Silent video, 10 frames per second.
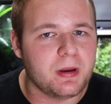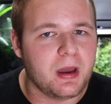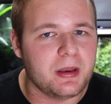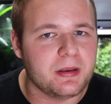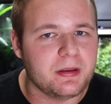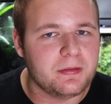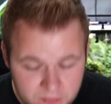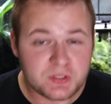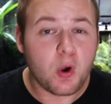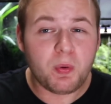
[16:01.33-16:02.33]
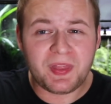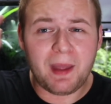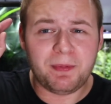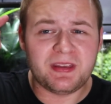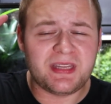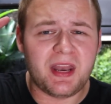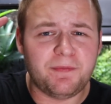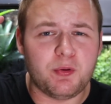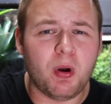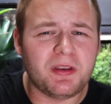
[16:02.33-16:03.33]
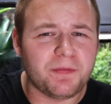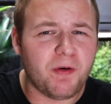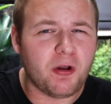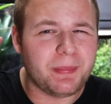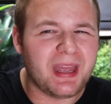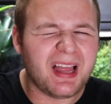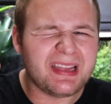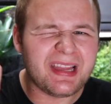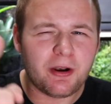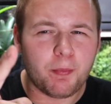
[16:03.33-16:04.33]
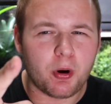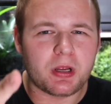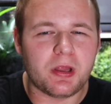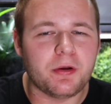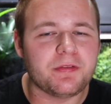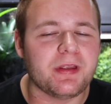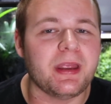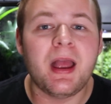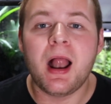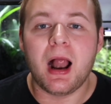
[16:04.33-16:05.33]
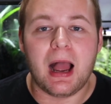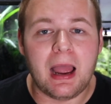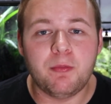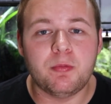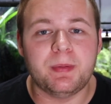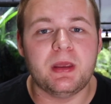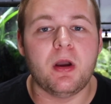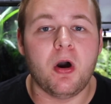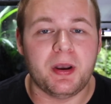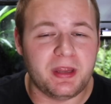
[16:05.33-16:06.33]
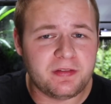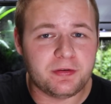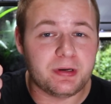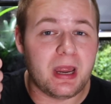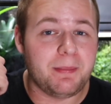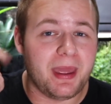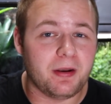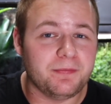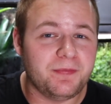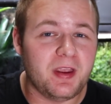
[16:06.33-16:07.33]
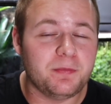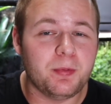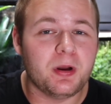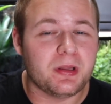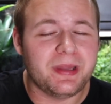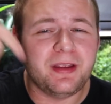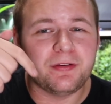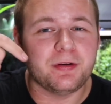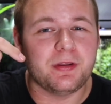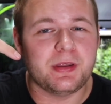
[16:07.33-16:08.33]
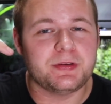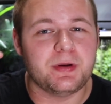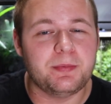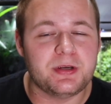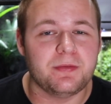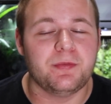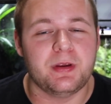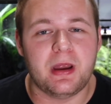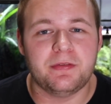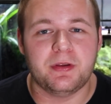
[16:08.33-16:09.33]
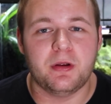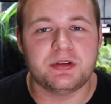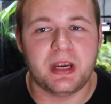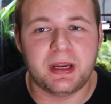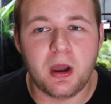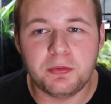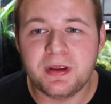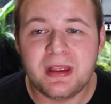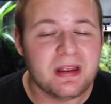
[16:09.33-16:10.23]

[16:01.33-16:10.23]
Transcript: behind it. So with that being said, if you want to follow me a little more closely, I will be on Instagram and on Facebook. Links are in the description for you guys to go check out.